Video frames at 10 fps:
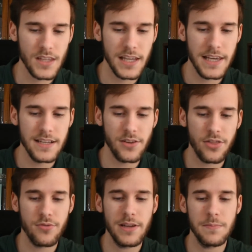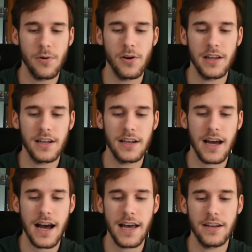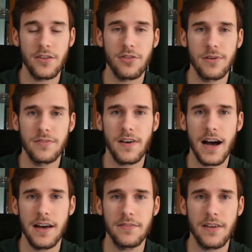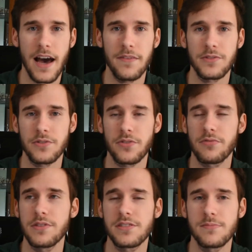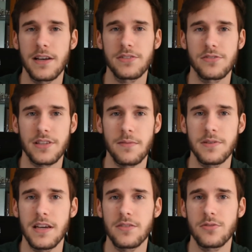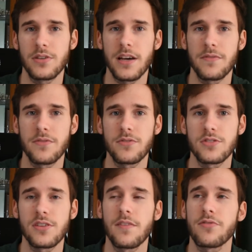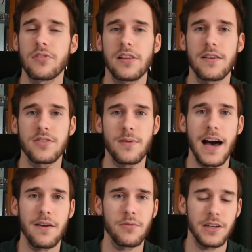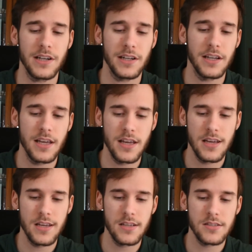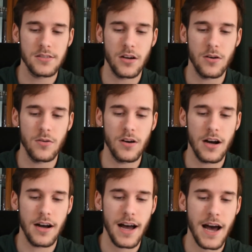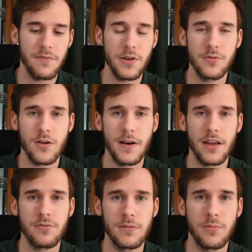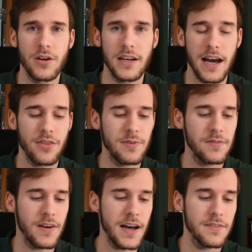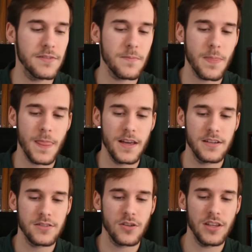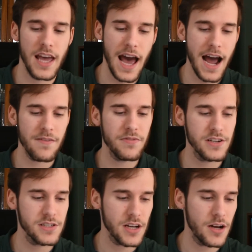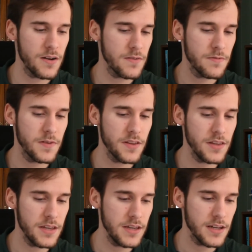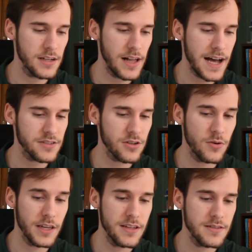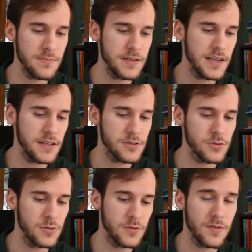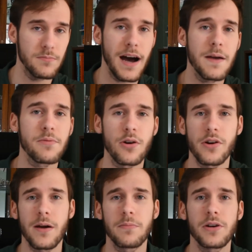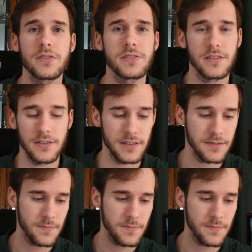is a 3.935 after 3 semesters at PA school. I still have 3 left, so I'm halfway done. So halfway through, I'm at a 3.935. So the average of the class going into PA school for my program personally